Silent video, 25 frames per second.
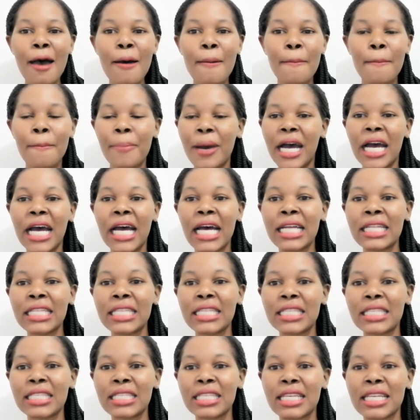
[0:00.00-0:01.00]

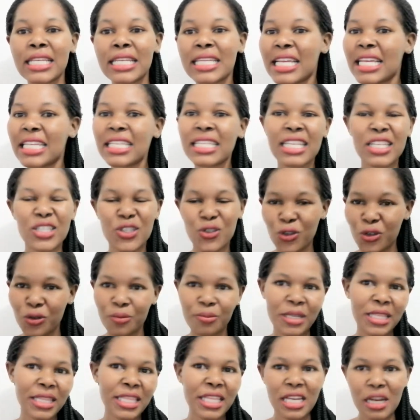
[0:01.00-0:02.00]
but that does not
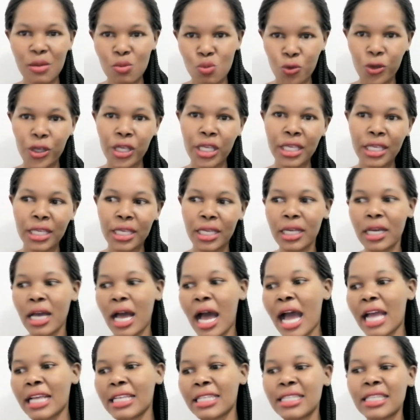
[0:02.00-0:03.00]
mean that I'm weak.
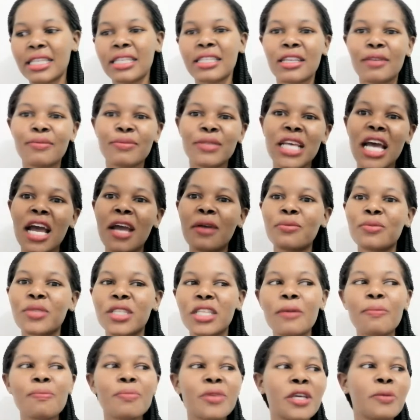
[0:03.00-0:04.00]
I see sometimes
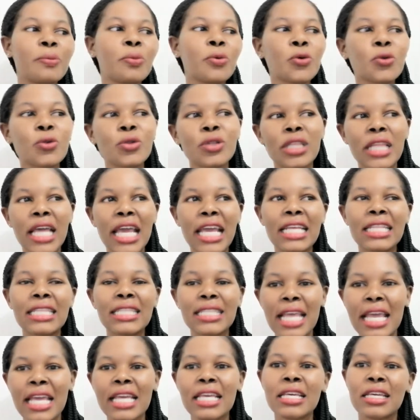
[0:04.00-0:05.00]
some people, they
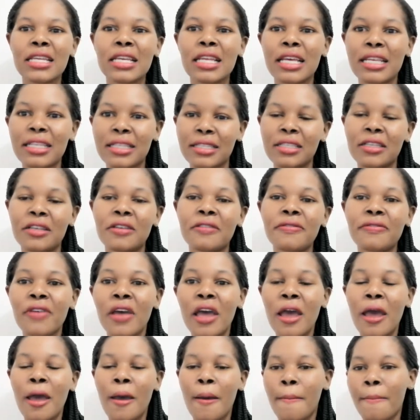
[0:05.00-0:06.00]
take it as if
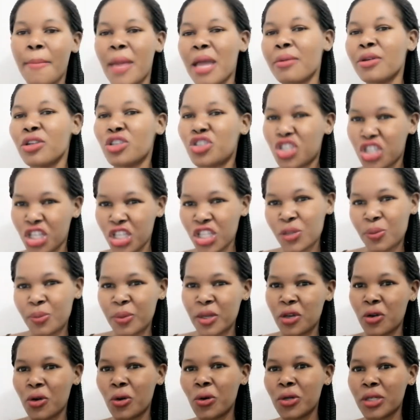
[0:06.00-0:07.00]
maybe just
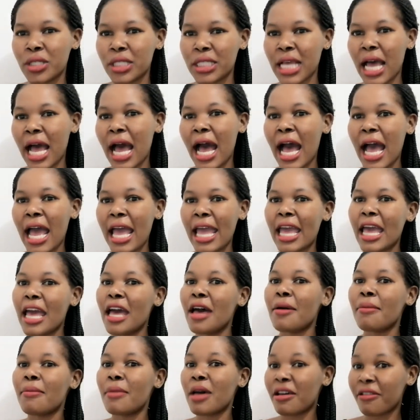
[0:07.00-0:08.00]
because I
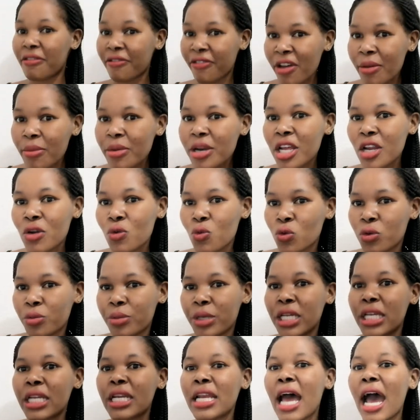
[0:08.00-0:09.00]
am a feminine
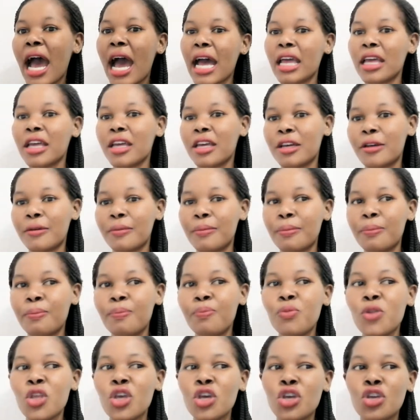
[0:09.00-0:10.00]
woman, I am,
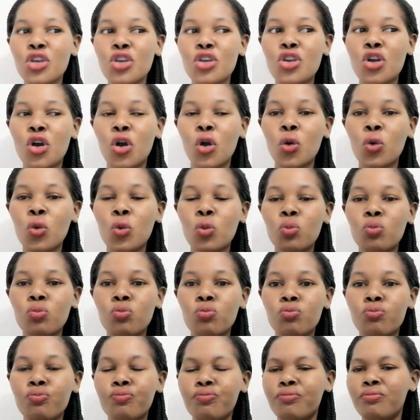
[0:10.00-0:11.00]
you know,
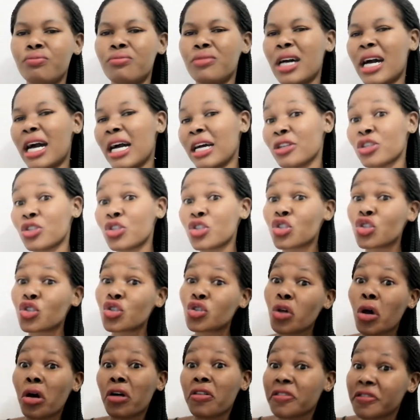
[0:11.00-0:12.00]

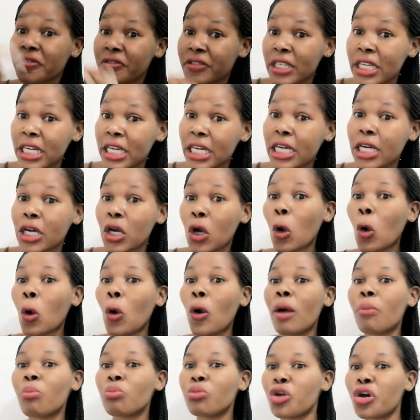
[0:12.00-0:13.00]
softer,
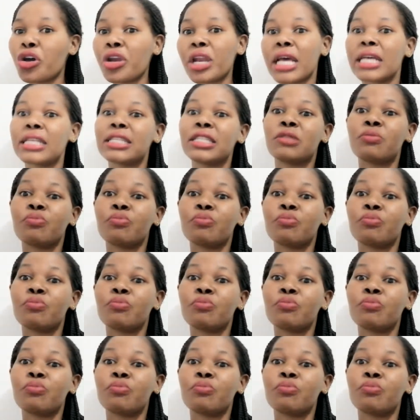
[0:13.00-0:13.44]
or I'm not as